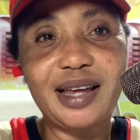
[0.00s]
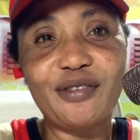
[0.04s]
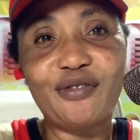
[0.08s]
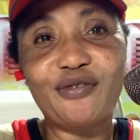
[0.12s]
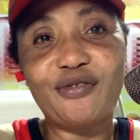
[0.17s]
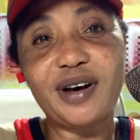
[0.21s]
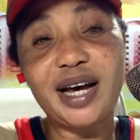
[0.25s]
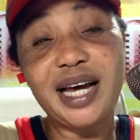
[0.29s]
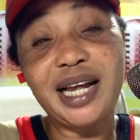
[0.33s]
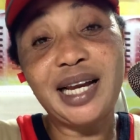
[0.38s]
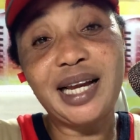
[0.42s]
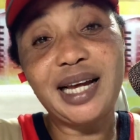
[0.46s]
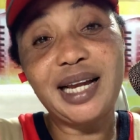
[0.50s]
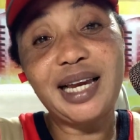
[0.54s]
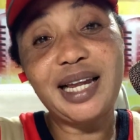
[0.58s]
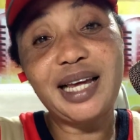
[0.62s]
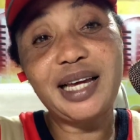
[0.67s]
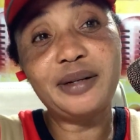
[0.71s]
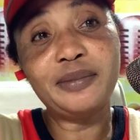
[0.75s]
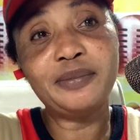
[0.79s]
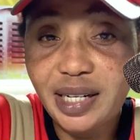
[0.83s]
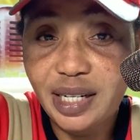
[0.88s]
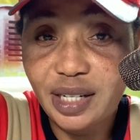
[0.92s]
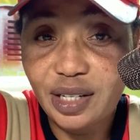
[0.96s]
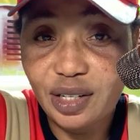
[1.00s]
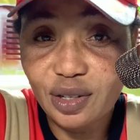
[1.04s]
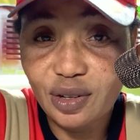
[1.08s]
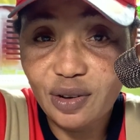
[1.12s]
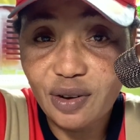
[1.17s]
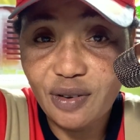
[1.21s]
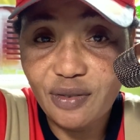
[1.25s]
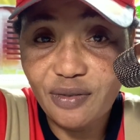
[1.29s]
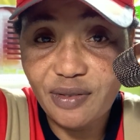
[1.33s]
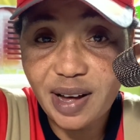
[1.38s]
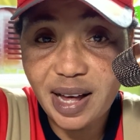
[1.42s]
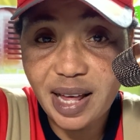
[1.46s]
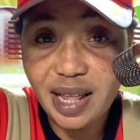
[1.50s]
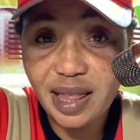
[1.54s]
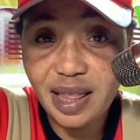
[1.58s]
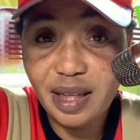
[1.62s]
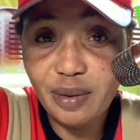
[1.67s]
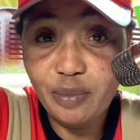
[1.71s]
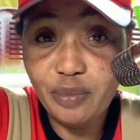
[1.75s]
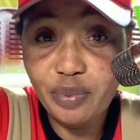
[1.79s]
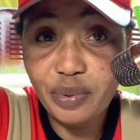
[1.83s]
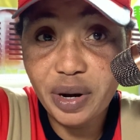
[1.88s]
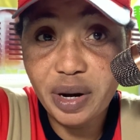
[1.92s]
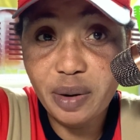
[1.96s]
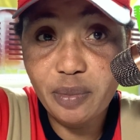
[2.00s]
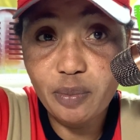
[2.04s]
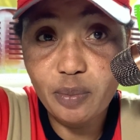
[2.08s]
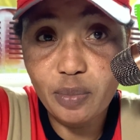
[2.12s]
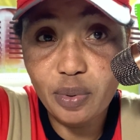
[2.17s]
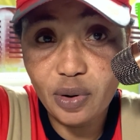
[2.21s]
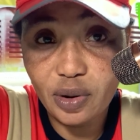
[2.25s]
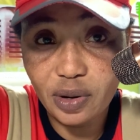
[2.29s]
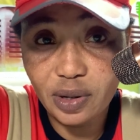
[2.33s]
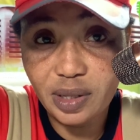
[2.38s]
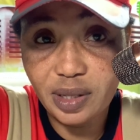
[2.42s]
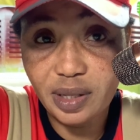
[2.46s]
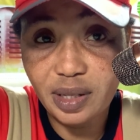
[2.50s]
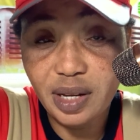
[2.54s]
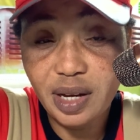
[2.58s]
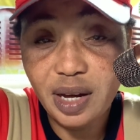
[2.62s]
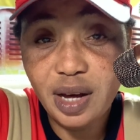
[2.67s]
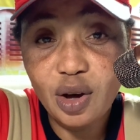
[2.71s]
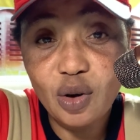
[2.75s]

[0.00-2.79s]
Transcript: Finally discovered the brain box